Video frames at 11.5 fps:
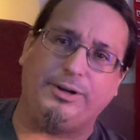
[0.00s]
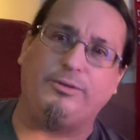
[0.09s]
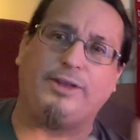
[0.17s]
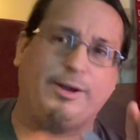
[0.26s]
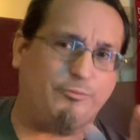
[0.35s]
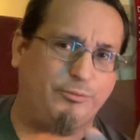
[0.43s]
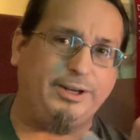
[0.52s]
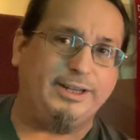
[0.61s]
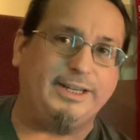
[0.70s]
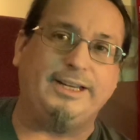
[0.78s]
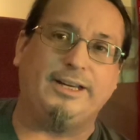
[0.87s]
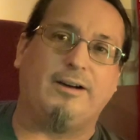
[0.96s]
they
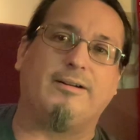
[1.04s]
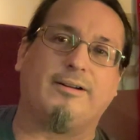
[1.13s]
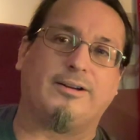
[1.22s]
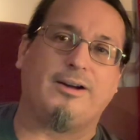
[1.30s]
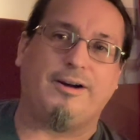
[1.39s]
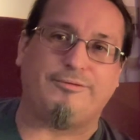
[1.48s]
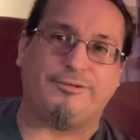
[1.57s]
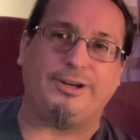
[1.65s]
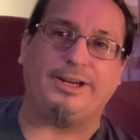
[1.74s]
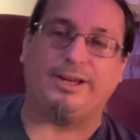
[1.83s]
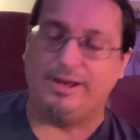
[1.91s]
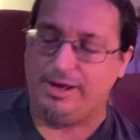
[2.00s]
really are
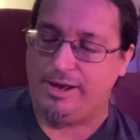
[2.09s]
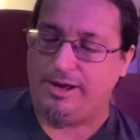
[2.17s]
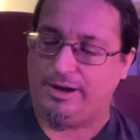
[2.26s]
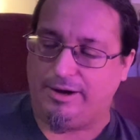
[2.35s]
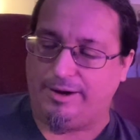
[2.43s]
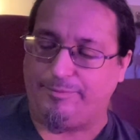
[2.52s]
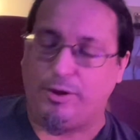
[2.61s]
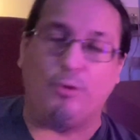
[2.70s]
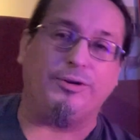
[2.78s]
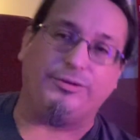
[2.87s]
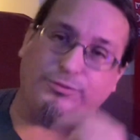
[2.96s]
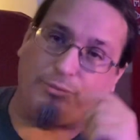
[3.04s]
covering
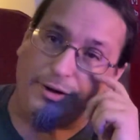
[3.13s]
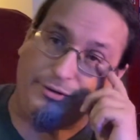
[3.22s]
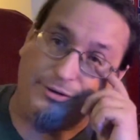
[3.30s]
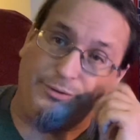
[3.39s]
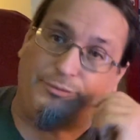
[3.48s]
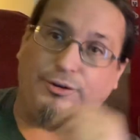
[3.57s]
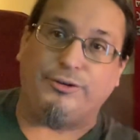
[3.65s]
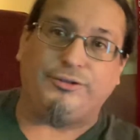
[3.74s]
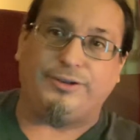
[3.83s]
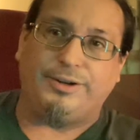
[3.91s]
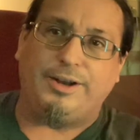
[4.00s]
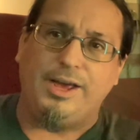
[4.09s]
Otis Rush's
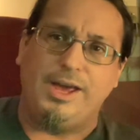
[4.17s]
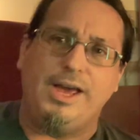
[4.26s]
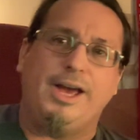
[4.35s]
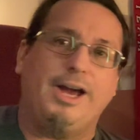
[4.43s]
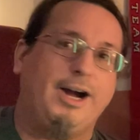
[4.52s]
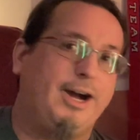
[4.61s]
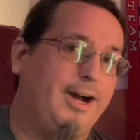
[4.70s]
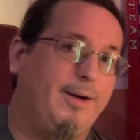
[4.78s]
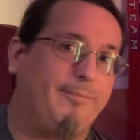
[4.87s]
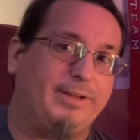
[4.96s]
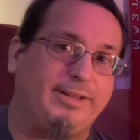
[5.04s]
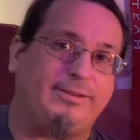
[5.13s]
version.
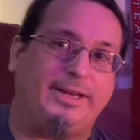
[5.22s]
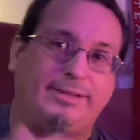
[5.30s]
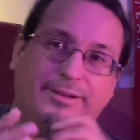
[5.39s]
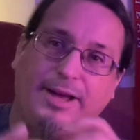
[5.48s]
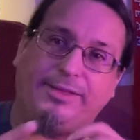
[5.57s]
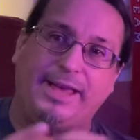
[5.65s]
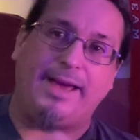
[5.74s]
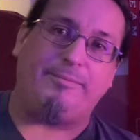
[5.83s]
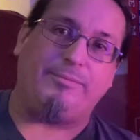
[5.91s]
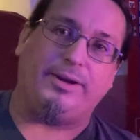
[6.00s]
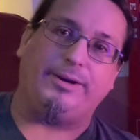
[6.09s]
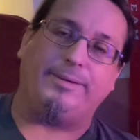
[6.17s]
It's not that
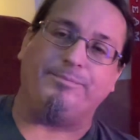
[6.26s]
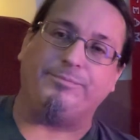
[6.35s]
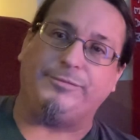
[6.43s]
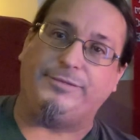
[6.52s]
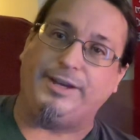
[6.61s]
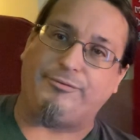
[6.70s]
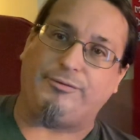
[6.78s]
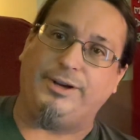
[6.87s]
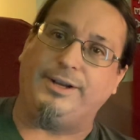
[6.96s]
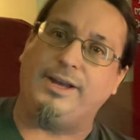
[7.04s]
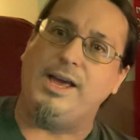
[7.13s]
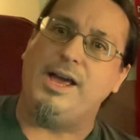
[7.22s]

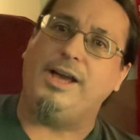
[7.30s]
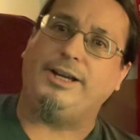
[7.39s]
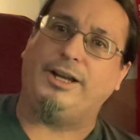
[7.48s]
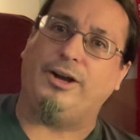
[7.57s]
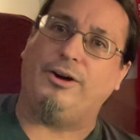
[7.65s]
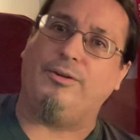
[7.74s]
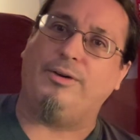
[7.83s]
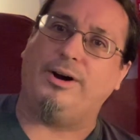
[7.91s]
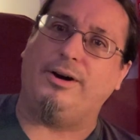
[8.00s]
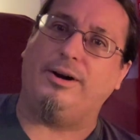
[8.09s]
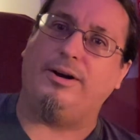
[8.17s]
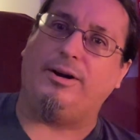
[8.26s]
different,
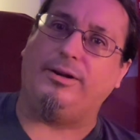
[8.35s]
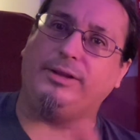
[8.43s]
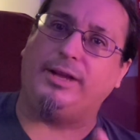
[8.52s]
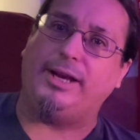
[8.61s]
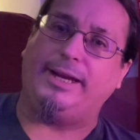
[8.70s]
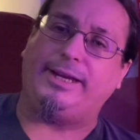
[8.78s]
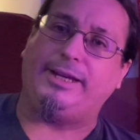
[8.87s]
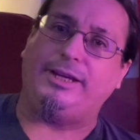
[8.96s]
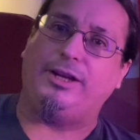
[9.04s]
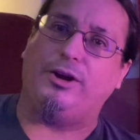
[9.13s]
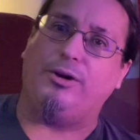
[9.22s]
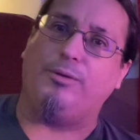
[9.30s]
unlike,
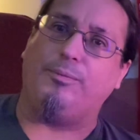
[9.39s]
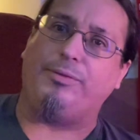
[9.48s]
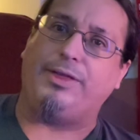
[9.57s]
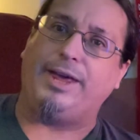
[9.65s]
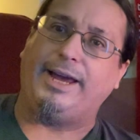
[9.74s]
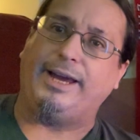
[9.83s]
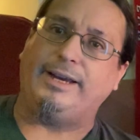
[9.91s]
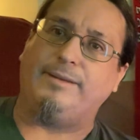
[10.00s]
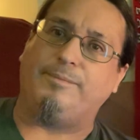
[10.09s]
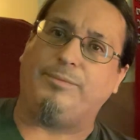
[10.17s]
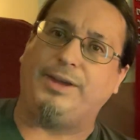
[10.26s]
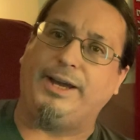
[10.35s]

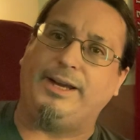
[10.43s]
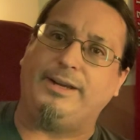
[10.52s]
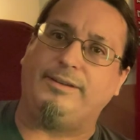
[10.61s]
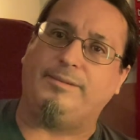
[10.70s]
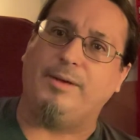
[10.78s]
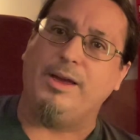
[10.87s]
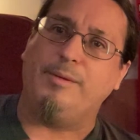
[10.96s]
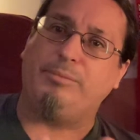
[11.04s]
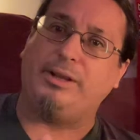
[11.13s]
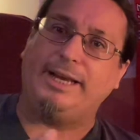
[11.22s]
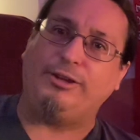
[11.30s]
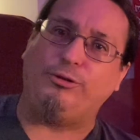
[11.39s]
they
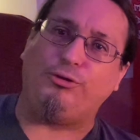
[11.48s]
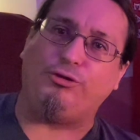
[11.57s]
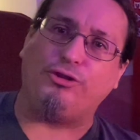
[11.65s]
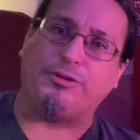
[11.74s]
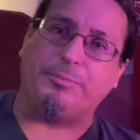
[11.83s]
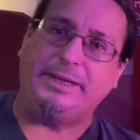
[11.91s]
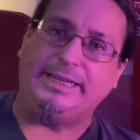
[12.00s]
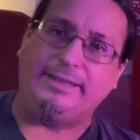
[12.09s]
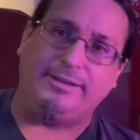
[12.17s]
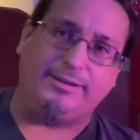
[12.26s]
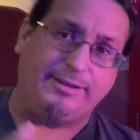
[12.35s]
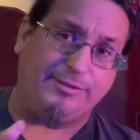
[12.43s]
played "You Shook Me"
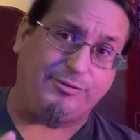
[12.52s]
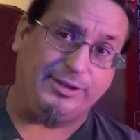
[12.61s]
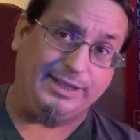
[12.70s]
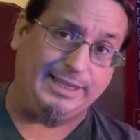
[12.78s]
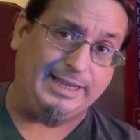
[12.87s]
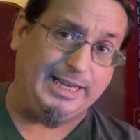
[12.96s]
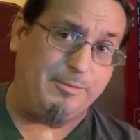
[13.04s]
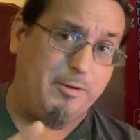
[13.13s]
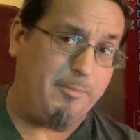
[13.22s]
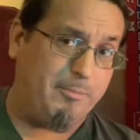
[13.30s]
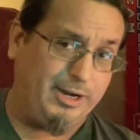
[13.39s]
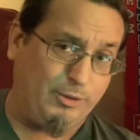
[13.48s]
differently than
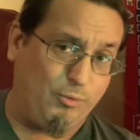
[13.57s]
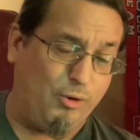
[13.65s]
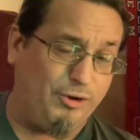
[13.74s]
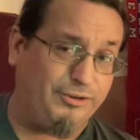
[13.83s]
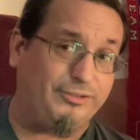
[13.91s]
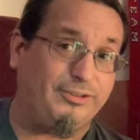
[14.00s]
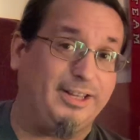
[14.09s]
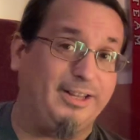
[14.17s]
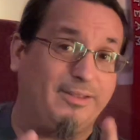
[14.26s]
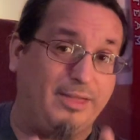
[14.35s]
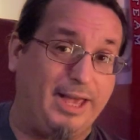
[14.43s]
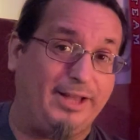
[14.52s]
Muddy Waters
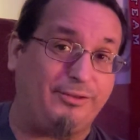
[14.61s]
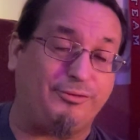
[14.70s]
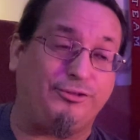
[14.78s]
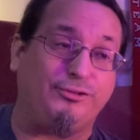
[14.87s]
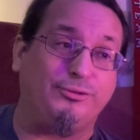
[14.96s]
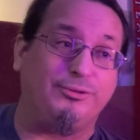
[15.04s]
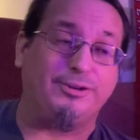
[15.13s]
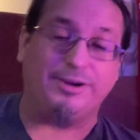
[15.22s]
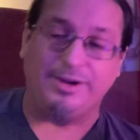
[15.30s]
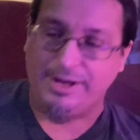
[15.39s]
did, that's for sure.